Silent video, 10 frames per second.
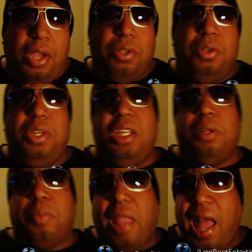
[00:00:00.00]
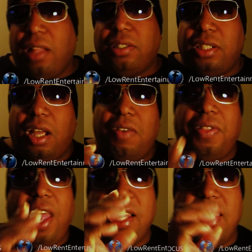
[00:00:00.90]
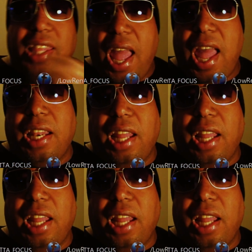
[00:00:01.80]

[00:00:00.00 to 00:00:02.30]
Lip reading: You need to tout stuff like that.